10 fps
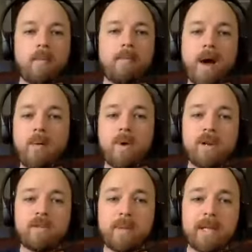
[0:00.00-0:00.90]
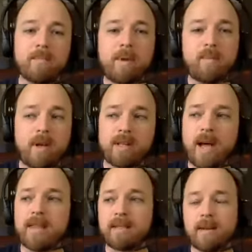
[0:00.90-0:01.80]
But when you speak to people
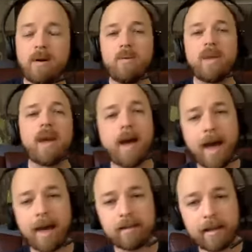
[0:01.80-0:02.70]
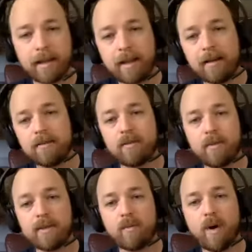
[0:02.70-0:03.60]
online, they say, oh yeah, actually, here's the
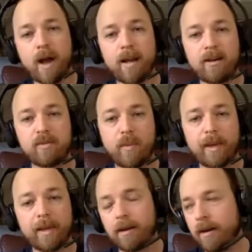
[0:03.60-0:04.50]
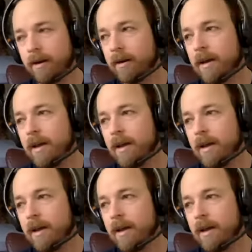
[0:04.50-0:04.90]
reason why, here's what we can learn.